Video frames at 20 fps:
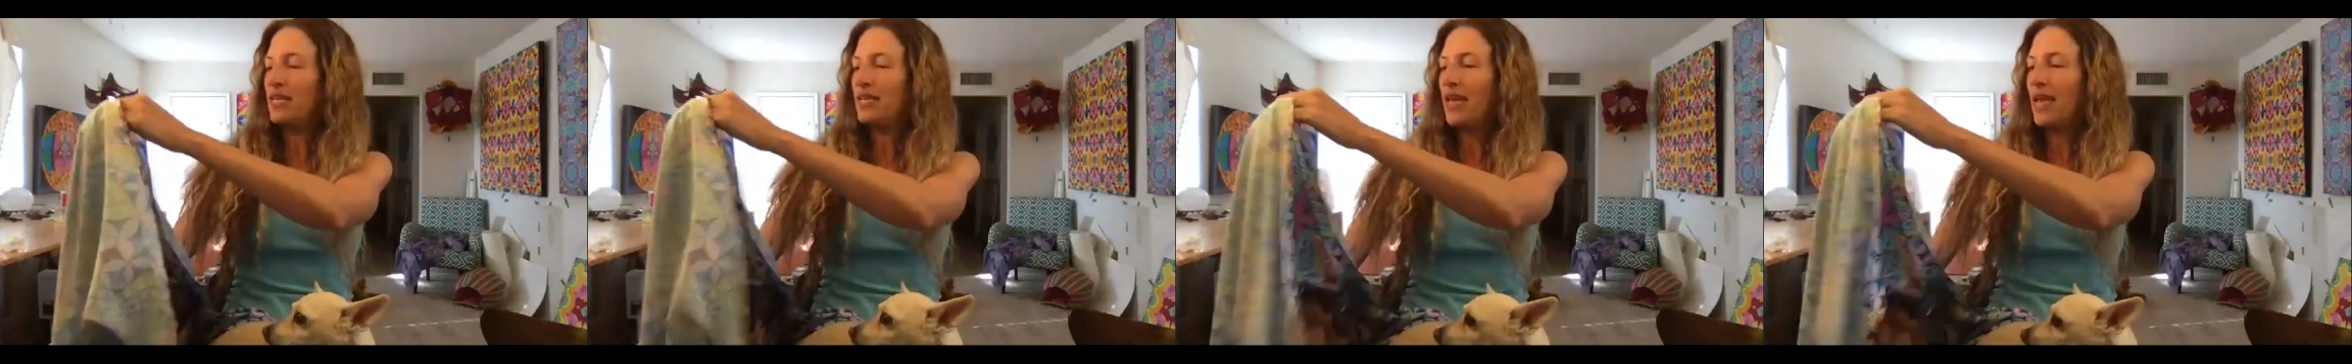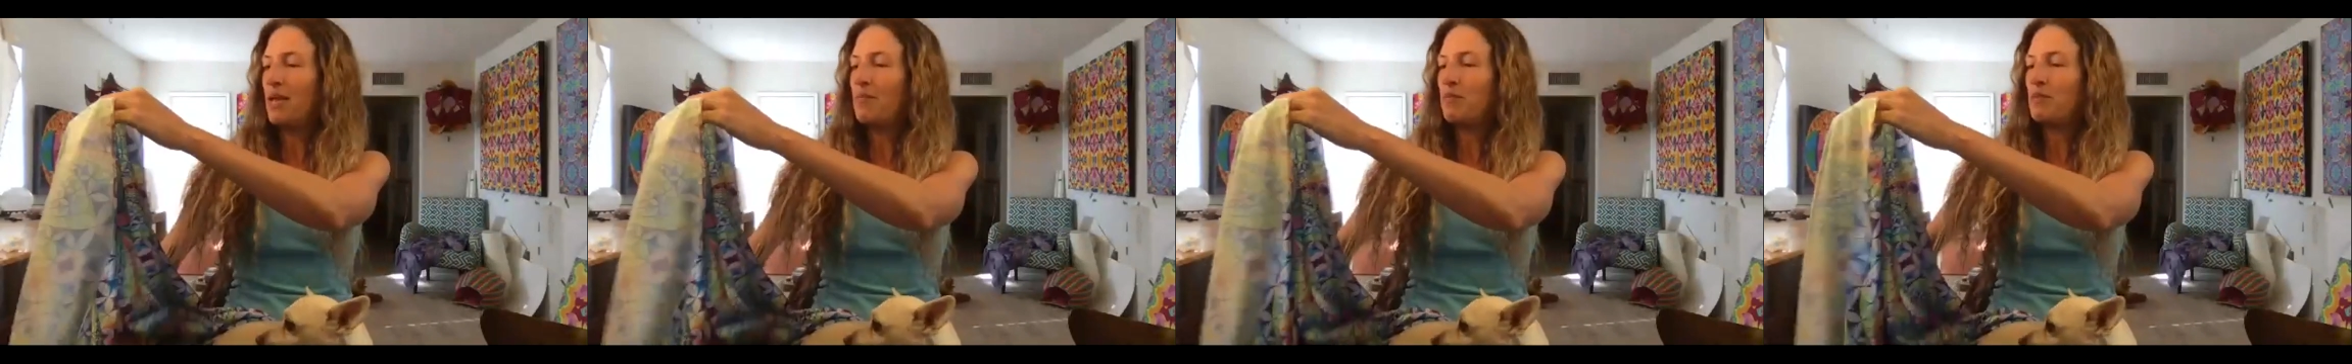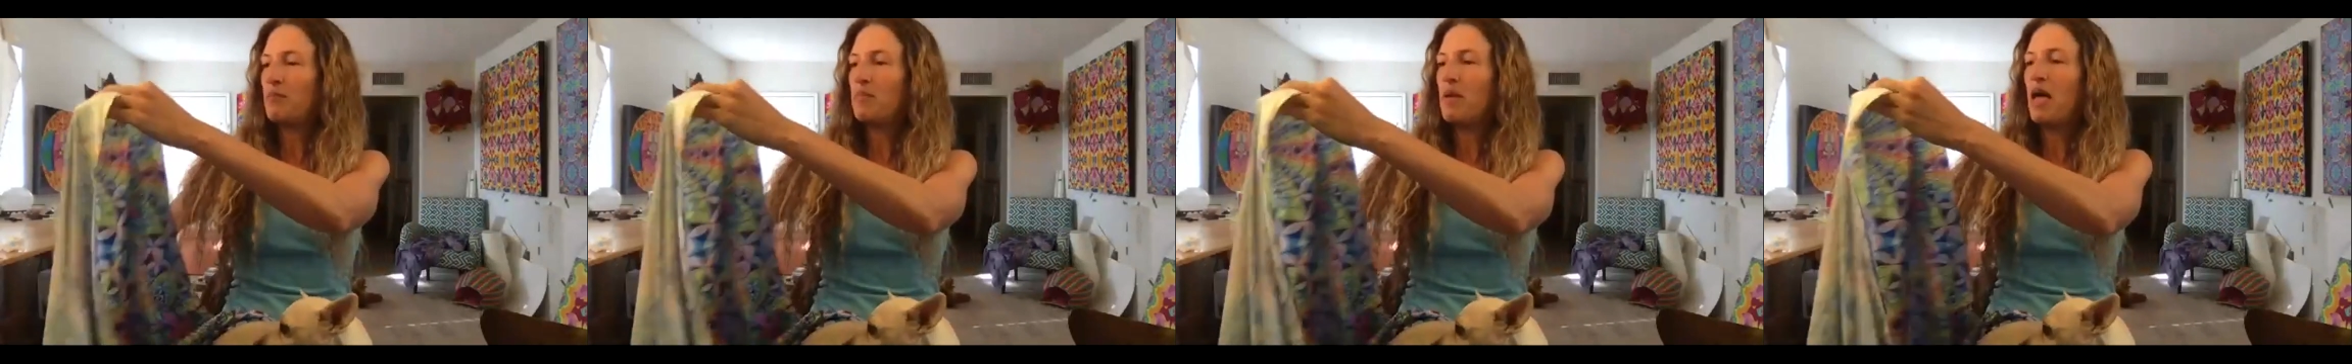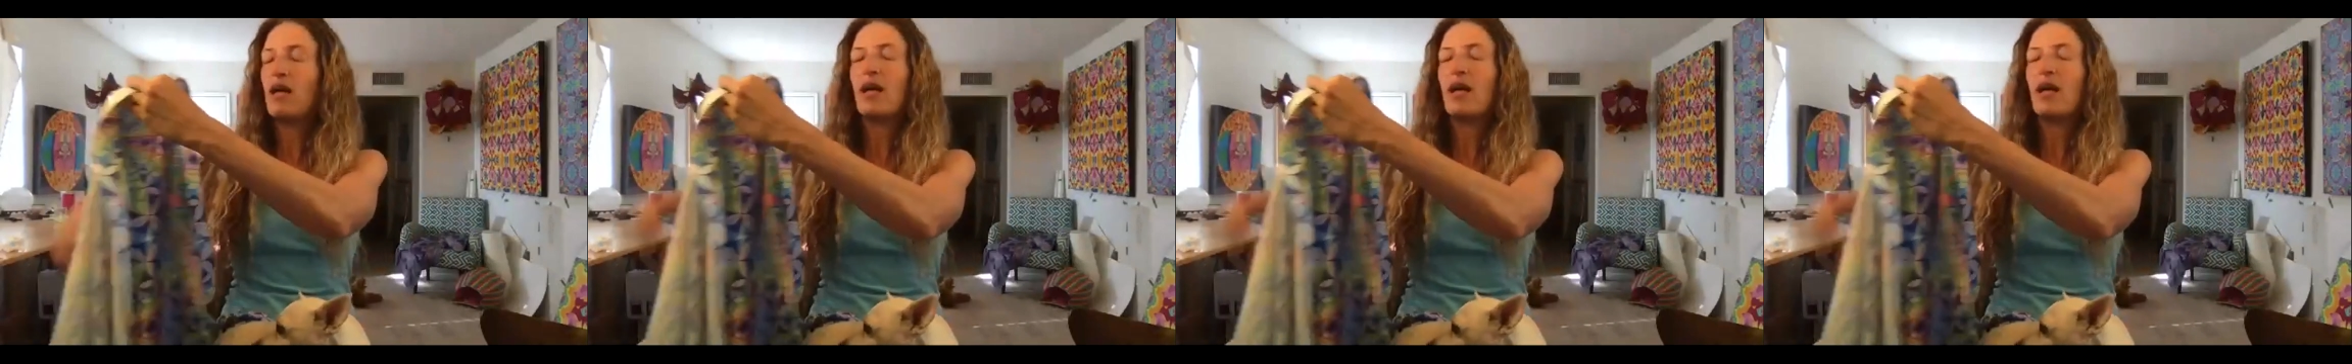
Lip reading: came in the mail.